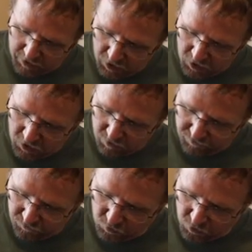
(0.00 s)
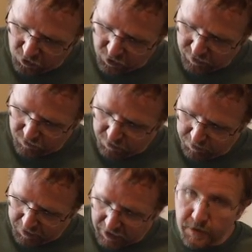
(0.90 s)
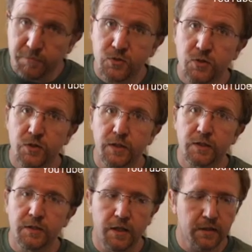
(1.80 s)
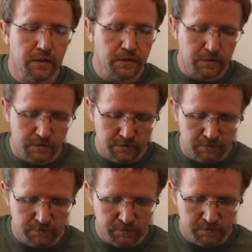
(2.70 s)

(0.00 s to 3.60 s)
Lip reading: all 4 of the bottom strings like this. All